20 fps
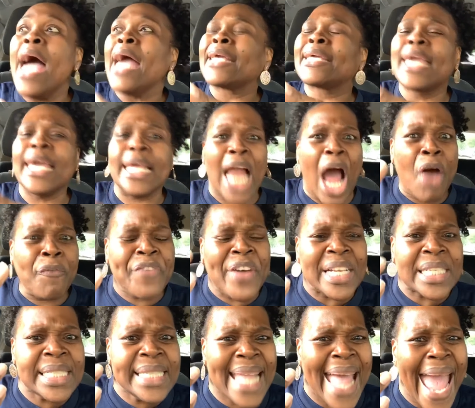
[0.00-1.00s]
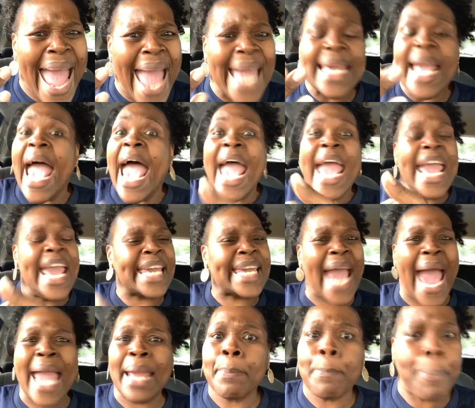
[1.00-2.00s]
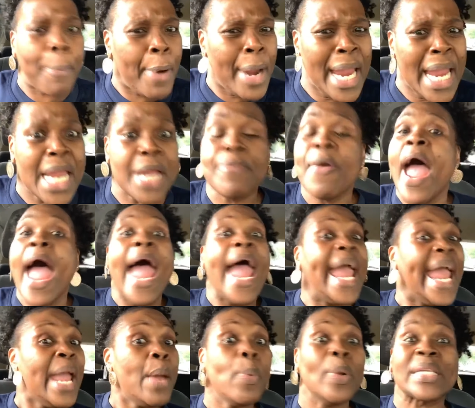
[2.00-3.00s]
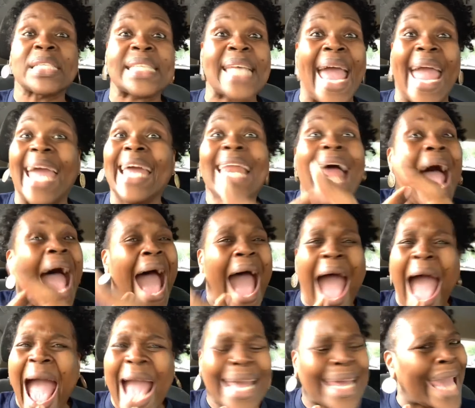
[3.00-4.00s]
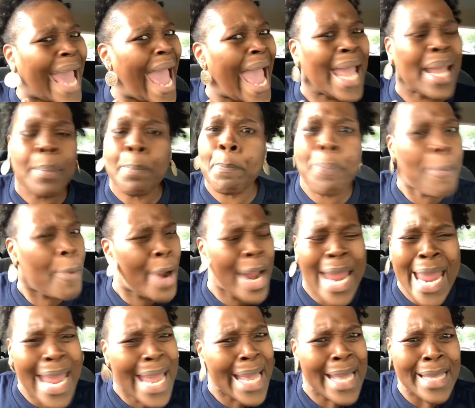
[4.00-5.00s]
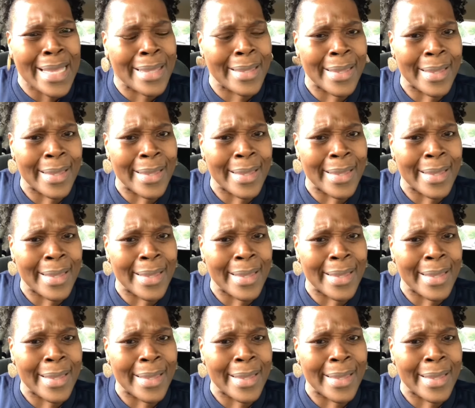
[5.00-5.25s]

Get off his neck. He can't breathe. He was saying, I can't breathe.